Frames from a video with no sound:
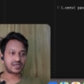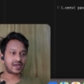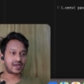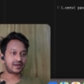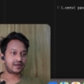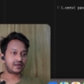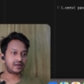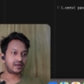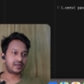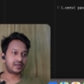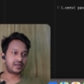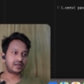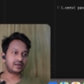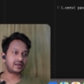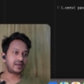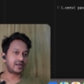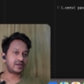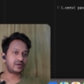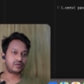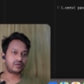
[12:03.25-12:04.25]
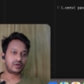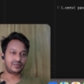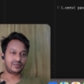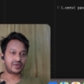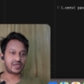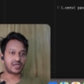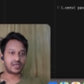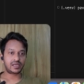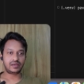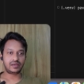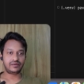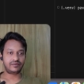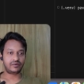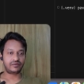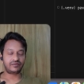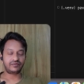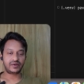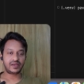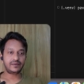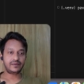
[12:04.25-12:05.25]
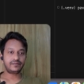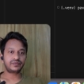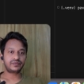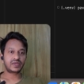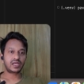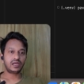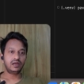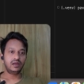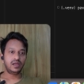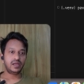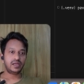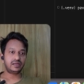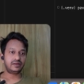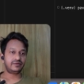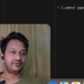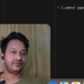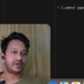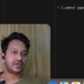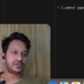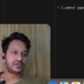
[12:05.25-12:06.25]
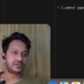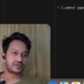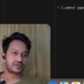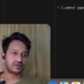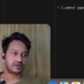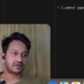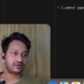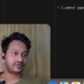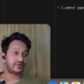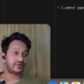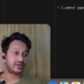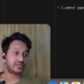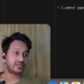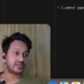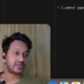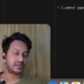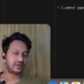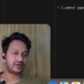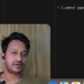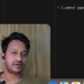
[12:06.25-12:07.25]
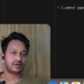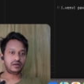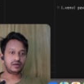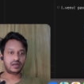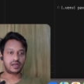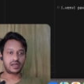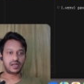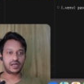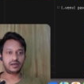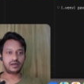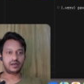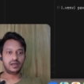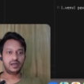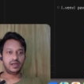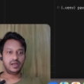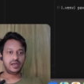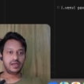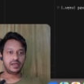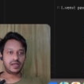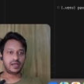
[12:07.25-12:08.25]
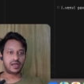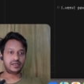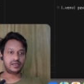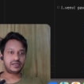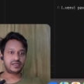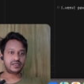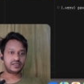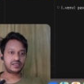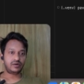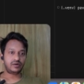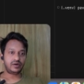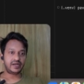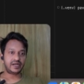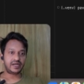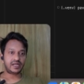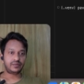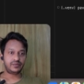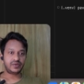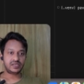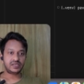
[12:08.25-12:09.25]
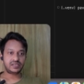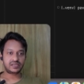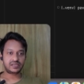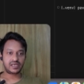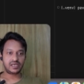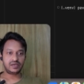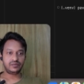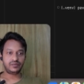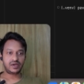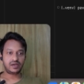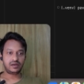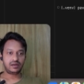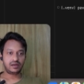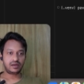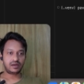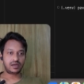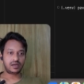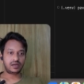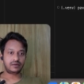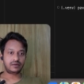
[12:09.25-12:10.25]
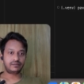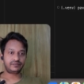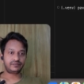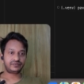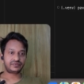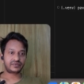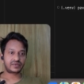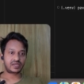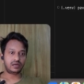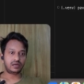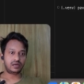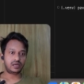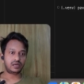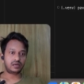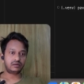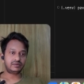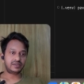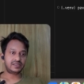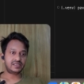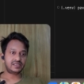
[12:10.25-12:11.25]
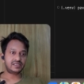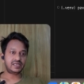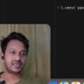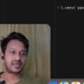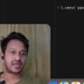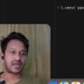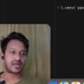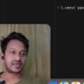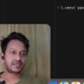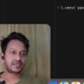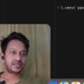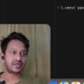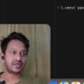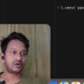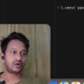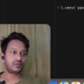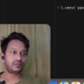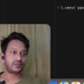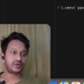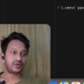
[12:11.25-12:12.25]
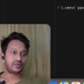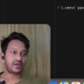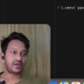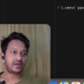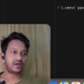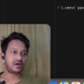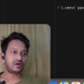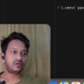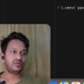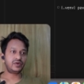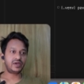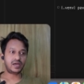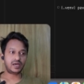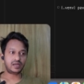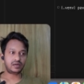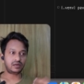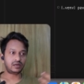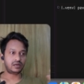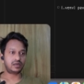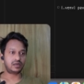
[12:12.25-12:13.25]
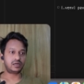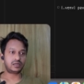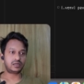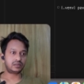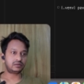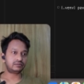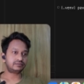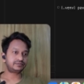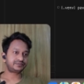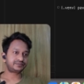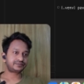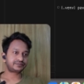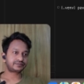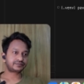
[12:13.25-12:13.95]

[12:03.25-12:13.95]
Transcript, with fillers: stack and then get your api key for free in the uh, free free shade tier and yeah this is our database schema um, uh, this is the cache.py how we are um,